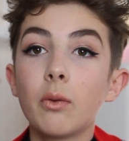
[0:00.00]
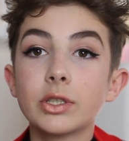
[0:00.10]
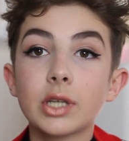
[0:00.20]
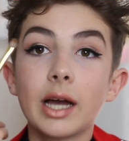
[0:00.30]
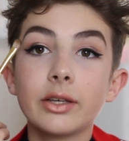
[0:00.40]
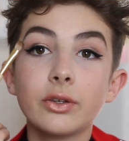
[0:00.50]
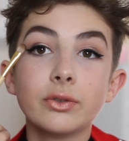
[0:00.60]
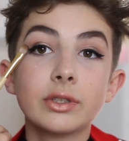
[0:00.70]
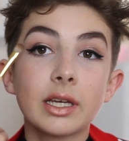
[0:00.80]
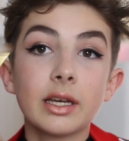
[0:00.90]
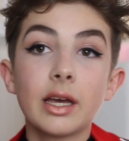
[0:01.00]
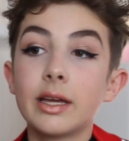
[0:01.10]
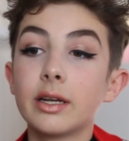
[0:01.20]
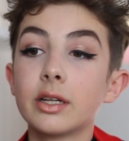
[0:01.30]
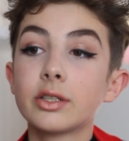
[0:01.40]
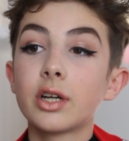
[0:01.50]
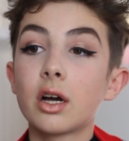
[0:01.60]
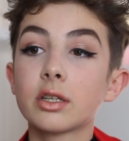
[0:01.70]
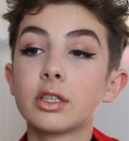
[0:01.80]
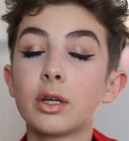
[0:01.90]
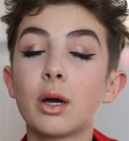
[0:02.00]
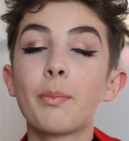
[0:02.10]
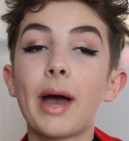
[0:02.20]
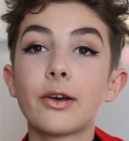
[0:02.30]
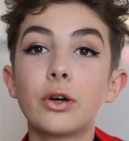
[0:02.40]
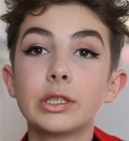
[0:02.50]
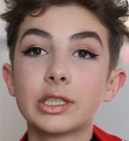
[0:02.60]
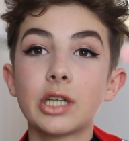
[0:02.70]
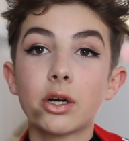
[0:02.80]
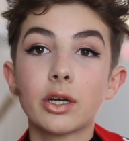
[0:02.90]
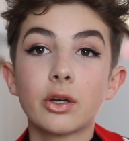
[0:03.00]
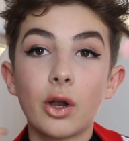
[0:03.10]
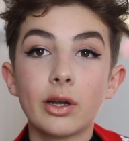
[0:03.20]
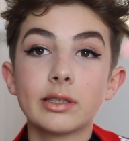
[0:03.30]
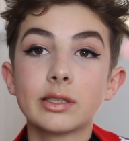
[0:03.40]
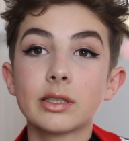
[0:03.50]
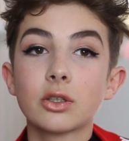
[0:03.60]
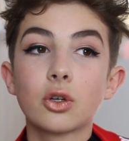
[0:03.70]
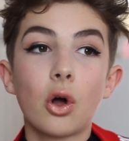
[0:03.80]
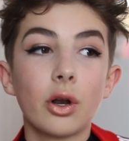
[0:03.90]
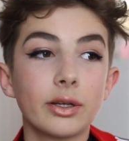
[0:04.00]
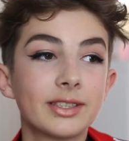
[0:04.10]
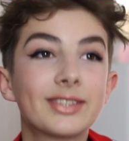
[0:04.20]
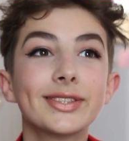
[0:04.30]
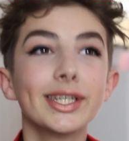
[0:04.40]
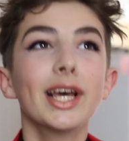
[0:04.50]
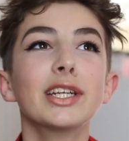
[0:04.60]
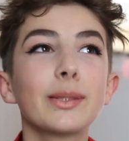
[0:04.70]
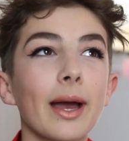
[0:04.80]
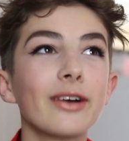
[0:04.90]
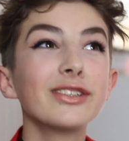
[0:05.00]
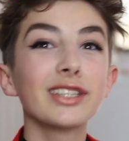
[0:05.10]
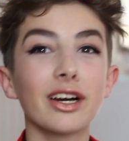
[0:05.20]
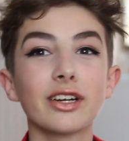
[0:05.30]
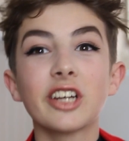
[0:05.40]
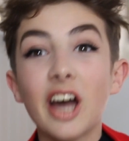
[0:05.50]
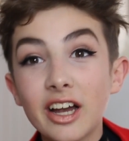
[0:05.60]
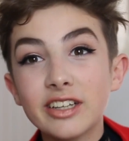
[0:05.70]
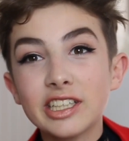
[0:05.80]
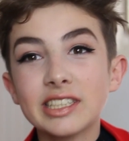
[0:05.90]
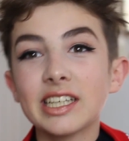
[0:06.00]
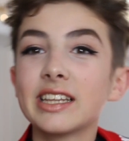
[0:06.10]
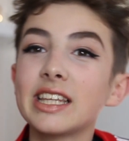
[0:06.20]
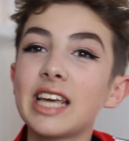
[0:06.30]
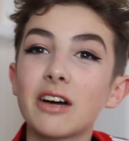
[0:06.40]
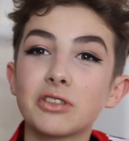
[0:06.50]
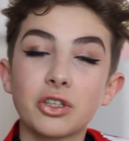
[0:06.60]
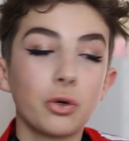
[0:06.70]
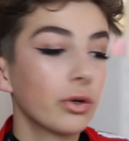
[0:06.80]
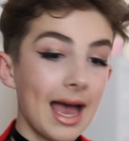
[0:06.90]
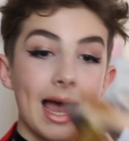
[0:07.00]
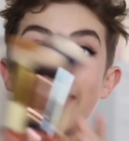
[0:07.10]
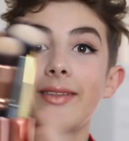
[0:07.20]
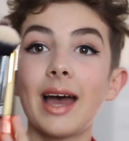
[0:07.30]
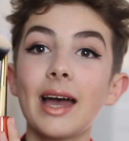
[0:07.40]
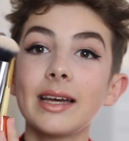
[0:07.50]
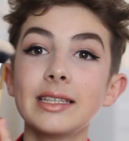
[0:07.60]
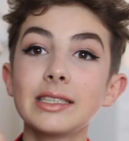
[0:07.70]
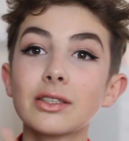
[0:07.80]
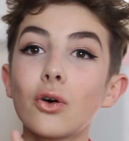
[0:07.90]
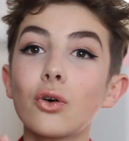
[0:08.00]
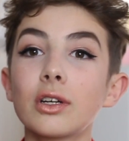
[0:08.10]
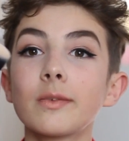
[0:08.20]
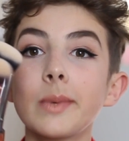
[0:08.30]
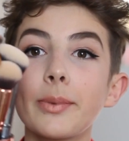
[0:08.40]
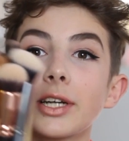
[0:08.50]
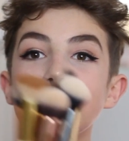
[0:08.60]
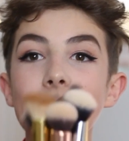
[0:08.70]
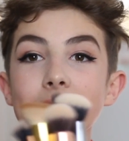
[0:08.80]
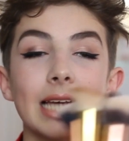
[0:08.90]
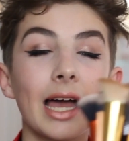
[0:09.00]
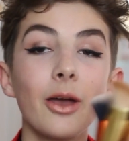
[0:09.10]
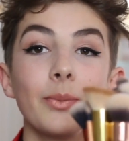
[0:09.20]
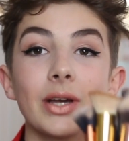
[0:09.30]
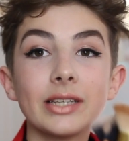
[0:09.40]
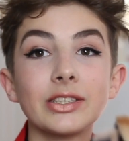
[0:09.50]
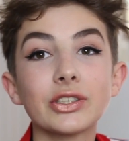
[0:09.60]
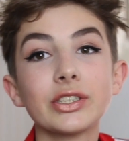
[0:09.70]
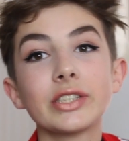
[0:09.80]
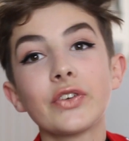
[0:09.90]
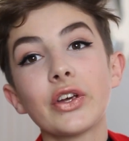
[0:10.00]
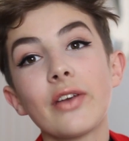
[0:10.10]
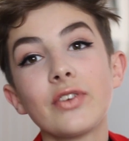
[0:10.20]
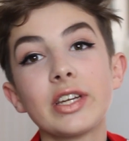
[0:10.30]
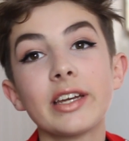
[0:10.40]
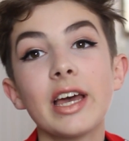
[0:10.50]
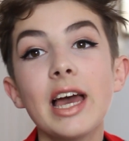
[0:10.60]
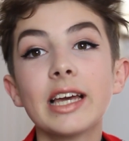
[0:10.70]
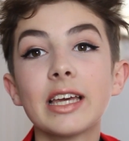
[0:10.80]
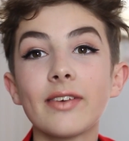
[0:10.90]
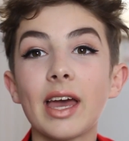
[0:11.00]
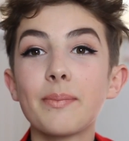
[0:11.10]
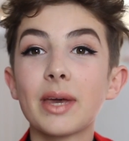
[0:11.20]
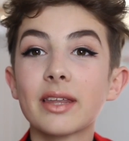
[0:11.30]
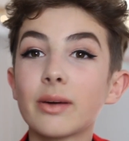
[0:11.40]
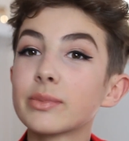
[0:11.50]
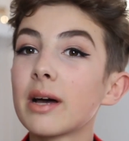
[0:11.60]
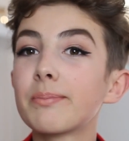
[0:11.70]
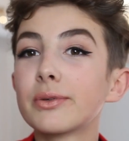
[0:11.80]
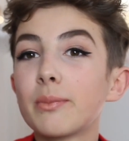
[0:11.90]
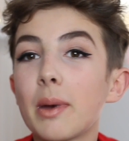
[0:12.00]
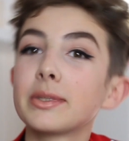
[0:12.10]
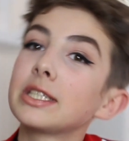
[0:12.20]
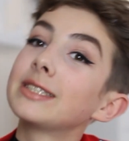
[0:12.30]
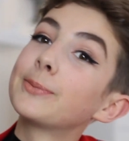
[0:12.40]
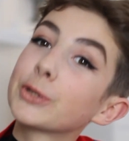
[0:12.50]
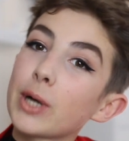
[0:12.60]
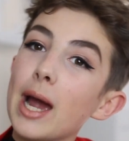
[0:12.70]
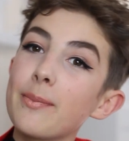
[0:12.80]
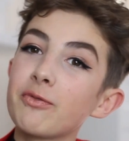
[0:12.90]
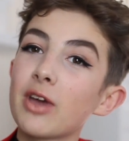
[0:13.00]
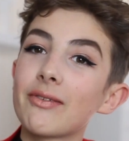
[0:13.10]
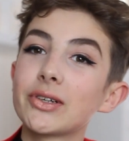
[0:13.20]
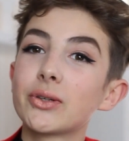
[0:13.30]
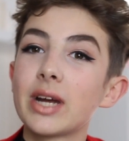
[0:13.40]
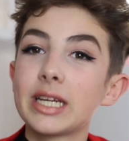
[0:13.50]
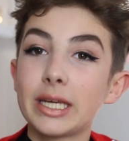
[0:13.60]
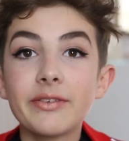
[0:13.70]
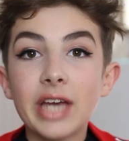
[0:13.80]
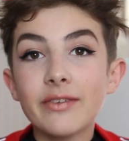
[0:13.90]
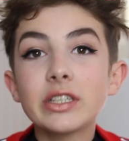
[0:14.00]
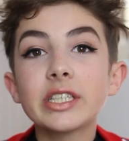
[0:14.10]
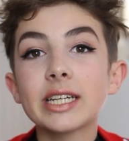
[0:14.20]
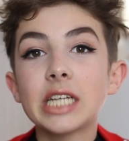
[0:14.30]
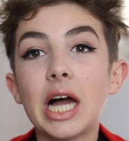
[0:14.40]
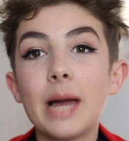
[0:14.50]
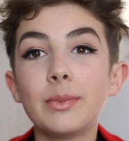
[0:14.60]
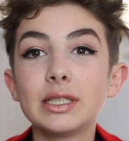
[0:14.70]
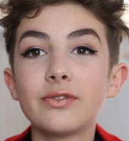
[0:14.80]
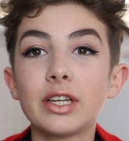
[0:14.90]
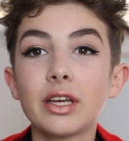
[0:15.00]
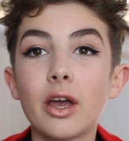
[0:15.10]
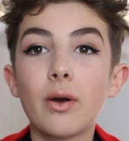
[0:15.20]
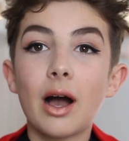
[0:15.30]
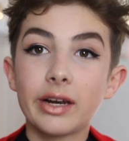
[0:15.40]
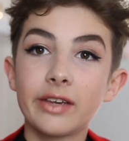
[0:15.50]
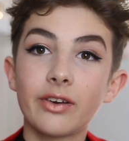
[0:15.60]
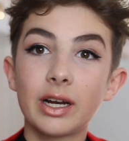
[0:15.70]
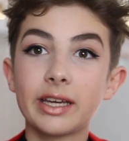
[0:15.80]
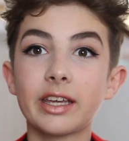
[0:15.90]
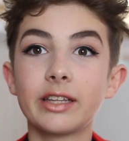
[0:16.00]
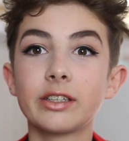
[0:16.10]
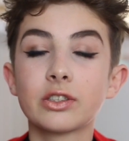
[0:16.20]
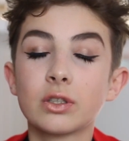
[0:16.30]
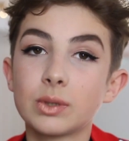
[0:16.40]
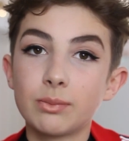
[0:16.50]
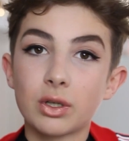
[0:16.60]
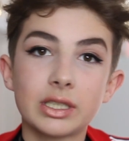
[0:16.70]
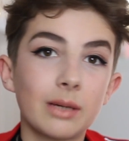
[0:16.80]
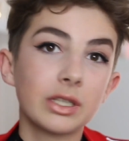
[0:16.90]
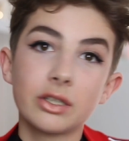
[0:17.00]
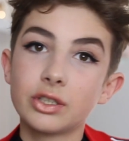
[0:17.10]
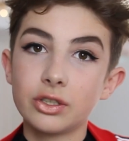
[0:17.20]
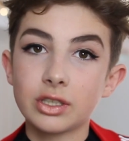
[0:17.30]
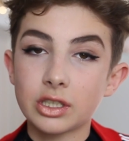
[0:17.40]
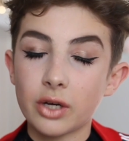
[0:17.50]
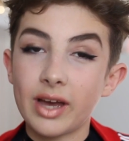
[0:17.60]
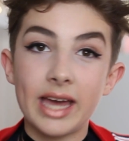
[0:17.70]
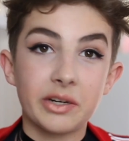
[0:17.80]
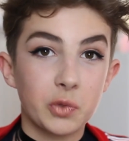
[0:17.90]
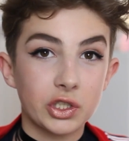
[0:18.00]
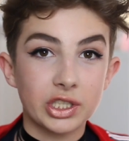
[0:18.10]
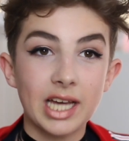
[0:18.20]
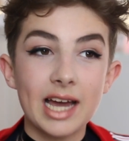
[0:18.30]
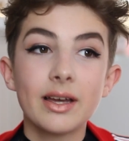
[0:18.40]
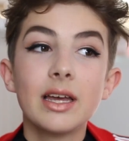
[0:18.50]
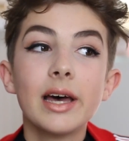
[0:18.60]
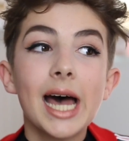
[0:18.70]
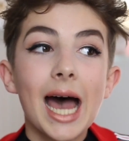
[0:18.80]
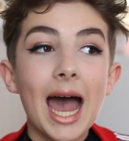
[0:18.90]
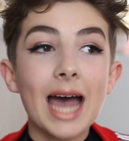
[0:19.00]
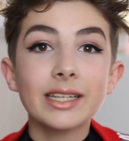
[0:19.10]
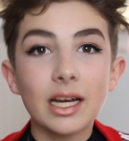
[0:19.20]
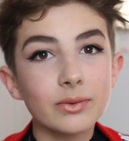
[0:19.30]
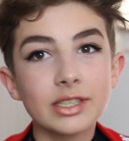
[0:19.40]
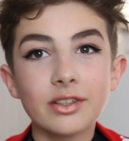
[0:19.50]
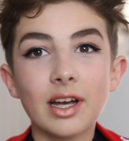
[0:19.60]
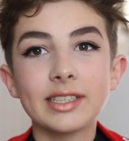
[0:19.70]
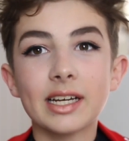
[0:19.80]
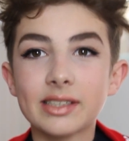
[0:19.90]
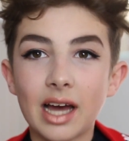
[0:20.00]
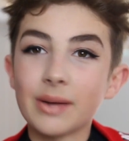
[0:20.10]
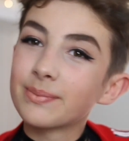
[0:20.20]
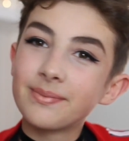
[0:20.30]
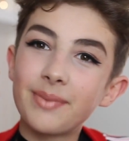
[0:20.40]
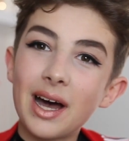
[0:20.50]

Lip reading: which I use in dark to pack on darker colors to pack on darker colors in the outer corner. And that is all of my brushes. I hope you guys enjoyed this video. If you did, give it a big thumbs up and remember to subscribe if you haven't already. If you haven't checked out Emily's video, I'll leave her link in the description box down below so you can go ahead and watch that. And I will see you guys next time.